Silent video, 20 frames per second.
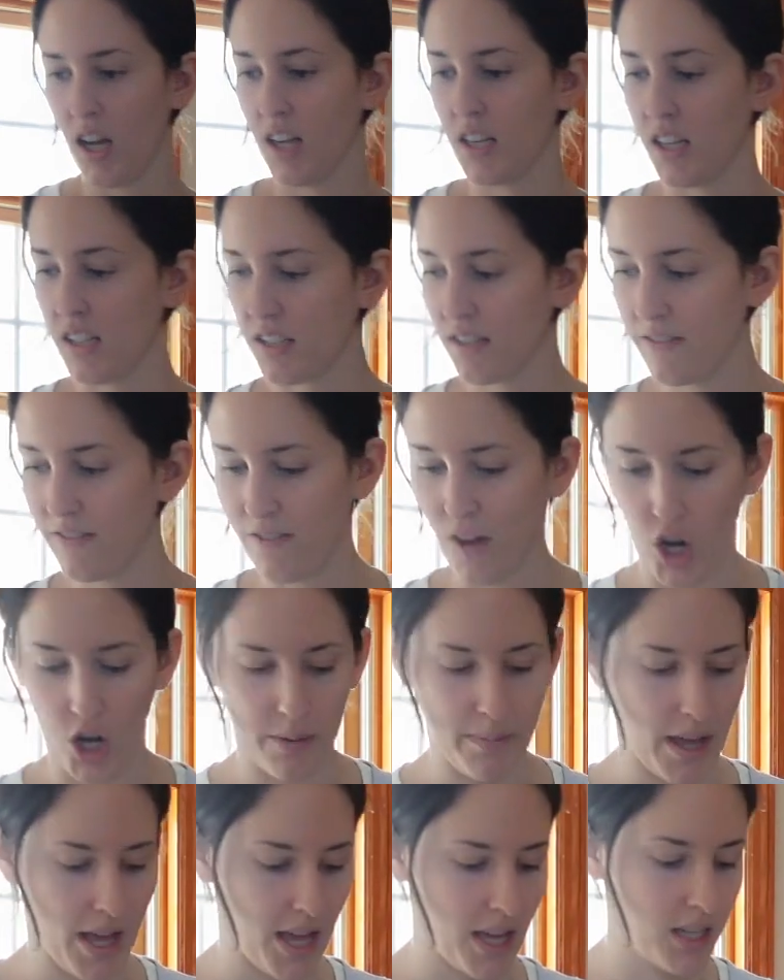a dozen
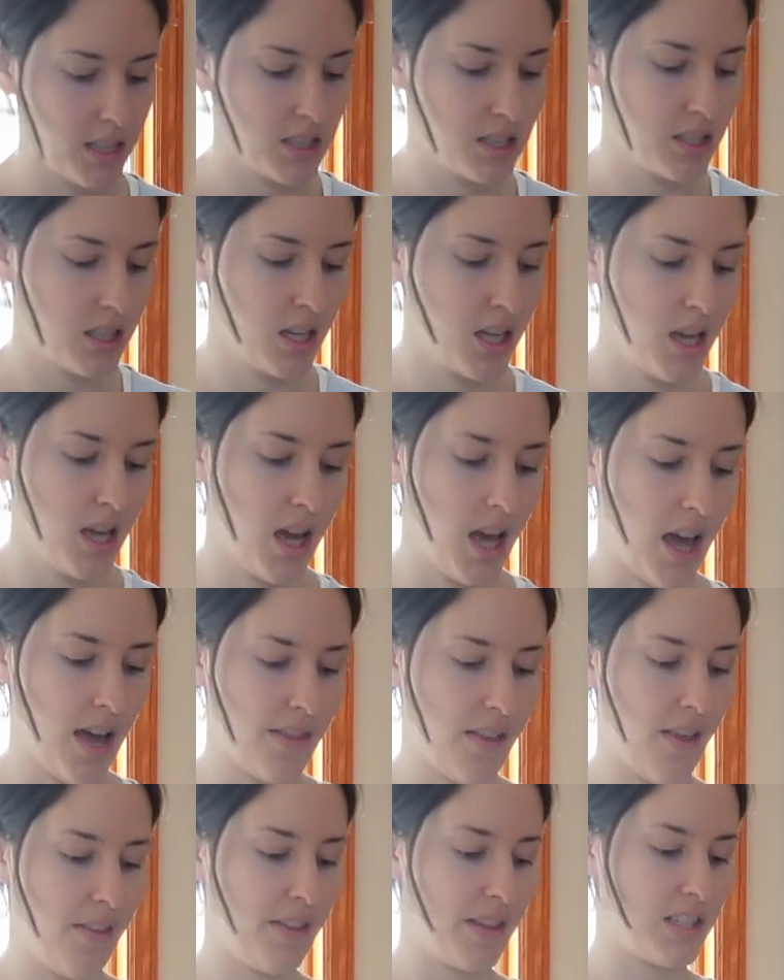farm eggs
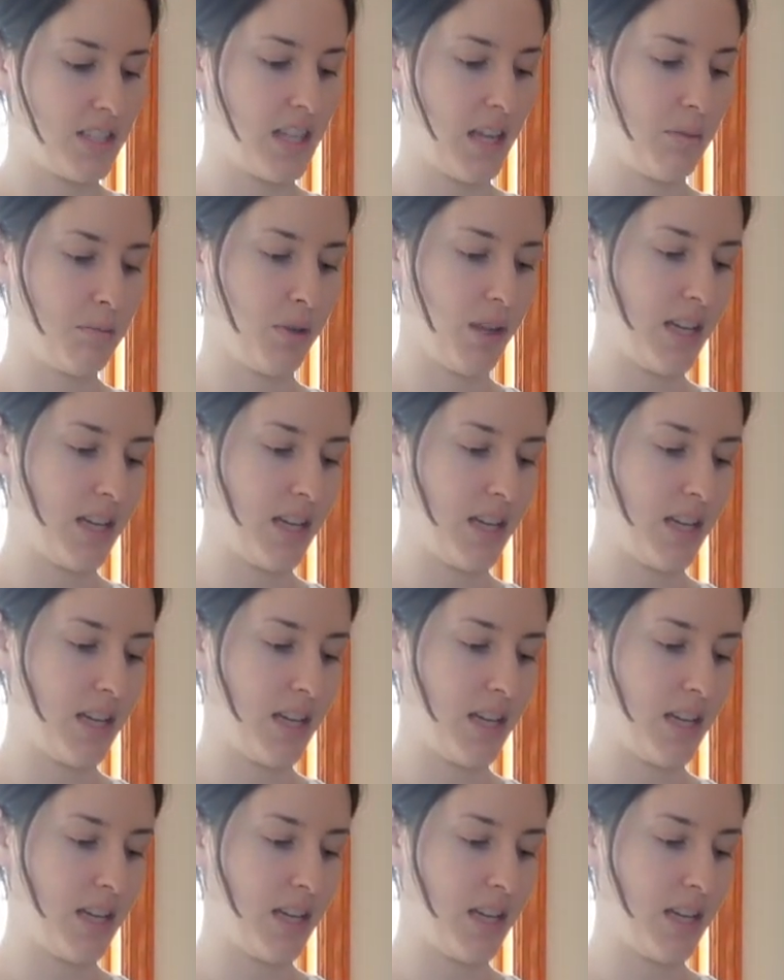and then the same